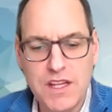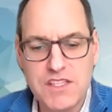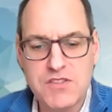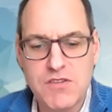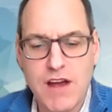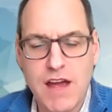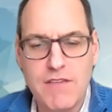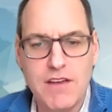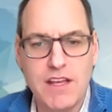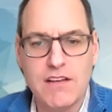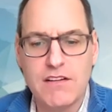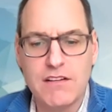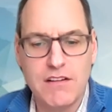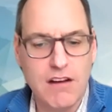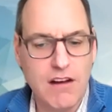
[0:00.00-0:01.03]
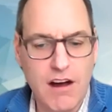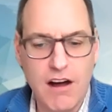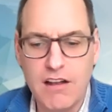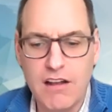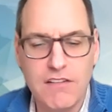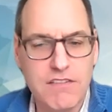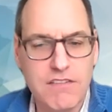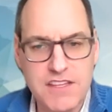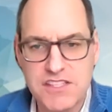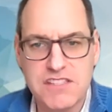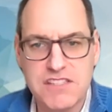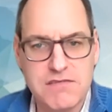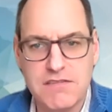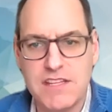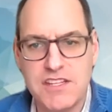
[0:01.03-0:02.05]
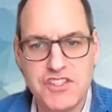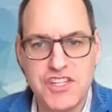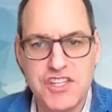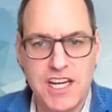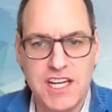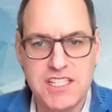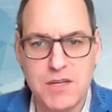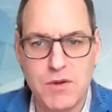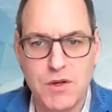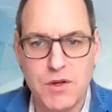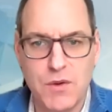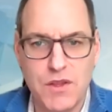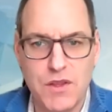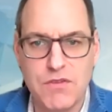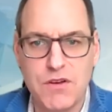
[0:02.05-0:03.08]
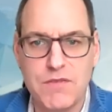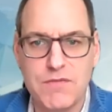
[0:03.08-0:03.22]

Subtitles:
driving all of this change that we're going through?